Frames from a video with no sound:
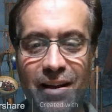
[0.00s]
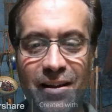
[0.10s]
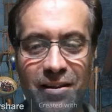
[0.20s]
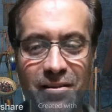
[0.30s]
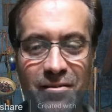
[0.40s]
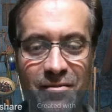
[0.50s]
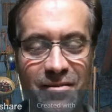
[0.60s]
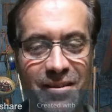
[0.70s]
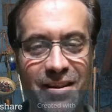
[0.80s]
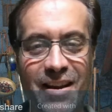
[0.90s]
Hello,
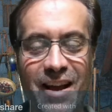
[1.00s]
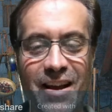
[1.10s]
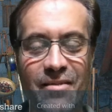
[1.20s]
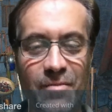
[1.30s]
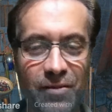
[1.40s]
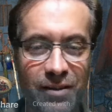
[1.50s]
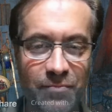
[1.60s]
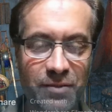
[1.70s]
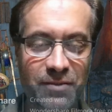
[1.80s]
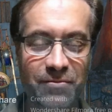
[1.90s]
and
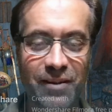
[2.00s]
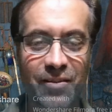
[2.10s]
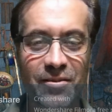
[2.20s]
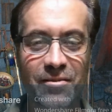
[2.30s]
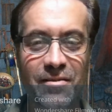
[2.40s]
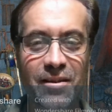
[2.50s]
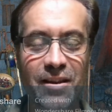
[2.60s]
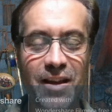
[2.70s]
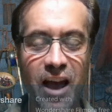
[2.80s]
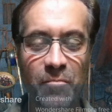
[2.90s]
welcome to another
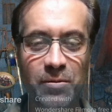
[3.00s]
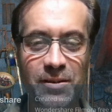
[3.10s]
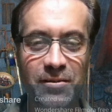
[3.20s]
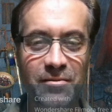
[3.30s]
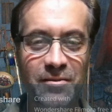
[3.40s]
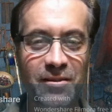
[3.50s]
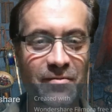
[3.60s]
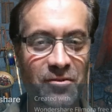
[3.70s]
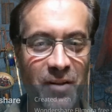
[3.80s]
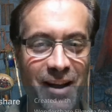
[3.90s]
episode of
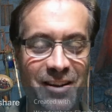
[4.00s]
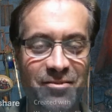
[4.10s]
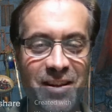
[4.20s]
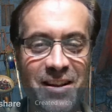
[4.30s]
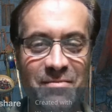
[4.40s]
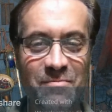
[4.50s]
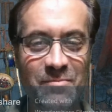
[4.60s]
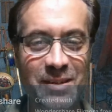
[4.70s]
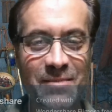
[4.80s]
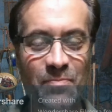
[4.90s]
Dragon
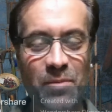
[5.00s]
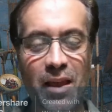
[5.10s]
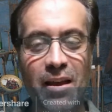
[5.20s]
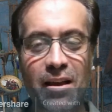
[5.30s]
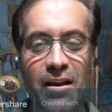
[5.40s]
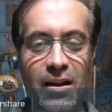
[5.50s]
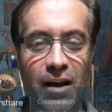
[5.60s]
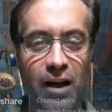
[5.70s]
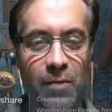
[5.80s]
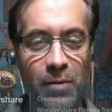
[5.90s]
Dreams.
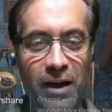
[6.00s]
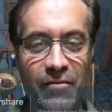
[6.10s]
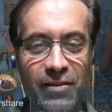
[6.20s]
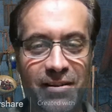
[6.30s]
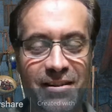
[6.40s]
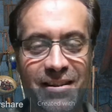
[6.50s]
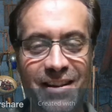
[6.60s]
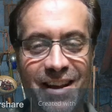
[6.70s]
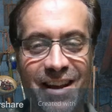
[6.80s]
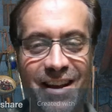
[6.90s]
I'm Ivan,
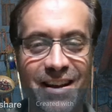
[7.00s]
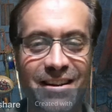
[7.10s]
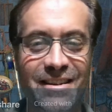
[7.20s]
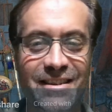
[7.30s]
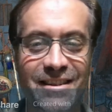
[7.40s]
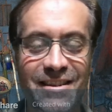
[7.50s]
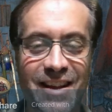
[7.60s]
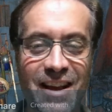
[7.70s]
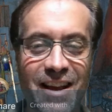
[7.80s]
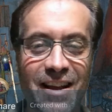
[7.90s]
and
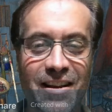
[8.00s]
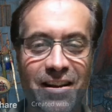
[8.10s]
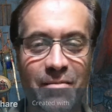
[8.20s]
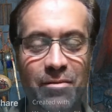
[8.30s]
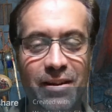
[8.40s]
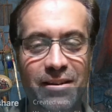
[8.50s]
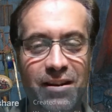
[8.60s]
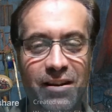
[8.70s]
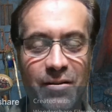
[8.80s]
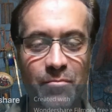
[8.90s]
today I'm going to
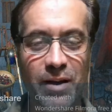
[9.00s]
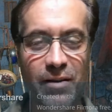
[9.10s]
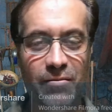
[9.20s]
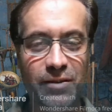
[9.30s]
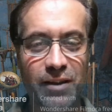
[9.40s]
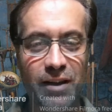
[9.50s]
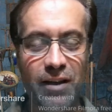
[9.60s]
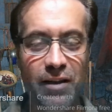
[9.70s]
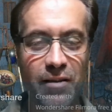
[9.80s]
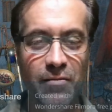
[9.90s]
talk about
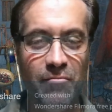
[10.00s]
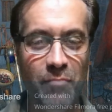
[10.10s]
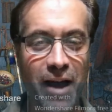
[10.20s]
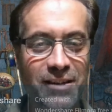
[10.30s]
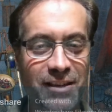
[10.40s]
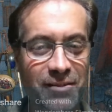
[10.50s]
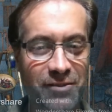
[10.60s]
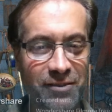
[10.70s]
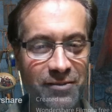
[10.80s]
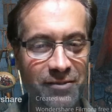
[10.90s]
magic
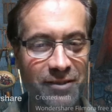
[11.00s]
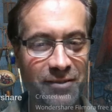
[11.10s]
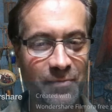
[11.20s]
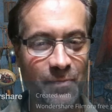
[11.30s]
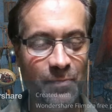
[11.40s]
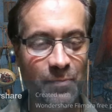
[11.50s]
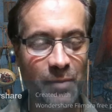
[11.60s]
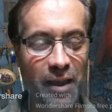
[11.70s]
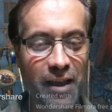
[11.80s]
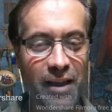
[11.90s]
users,
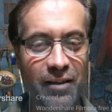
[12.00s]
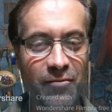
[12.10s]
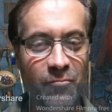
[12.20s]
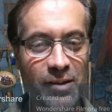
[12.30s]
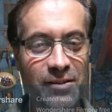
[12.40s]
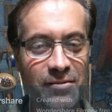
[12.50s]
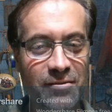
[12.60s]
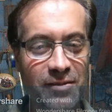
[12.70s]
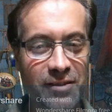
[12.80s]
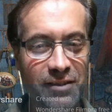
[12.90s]

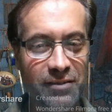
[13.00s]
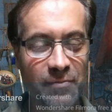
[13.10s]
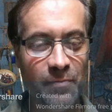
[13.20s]
wizards,